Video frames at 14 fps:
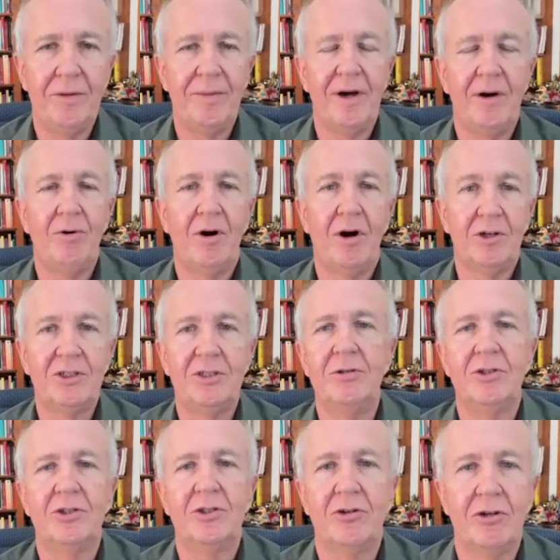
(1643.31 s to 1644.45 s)
about where our
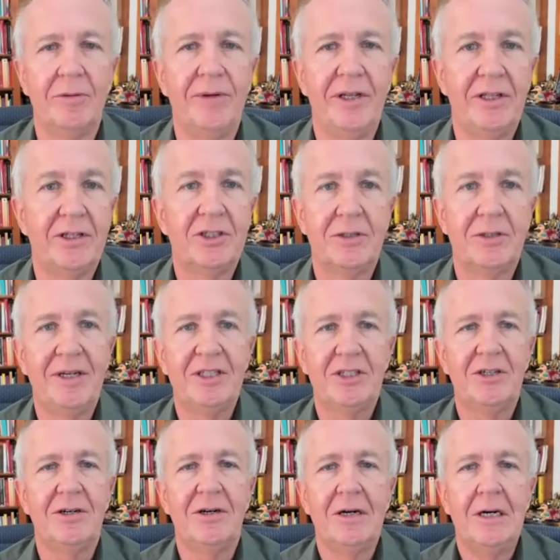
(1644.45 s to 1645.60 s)
students are going to be this
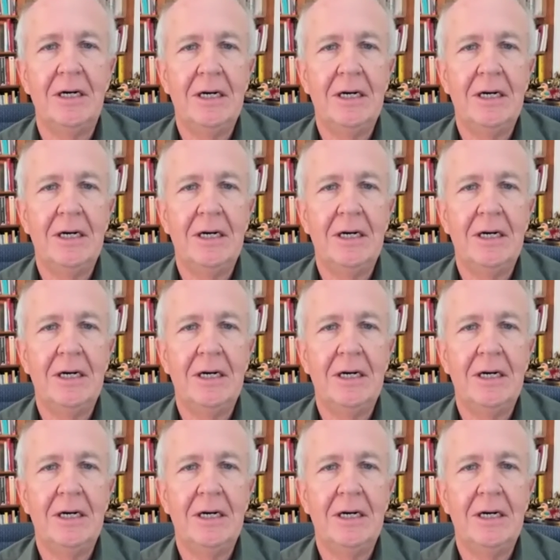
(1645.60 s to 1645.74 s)
semester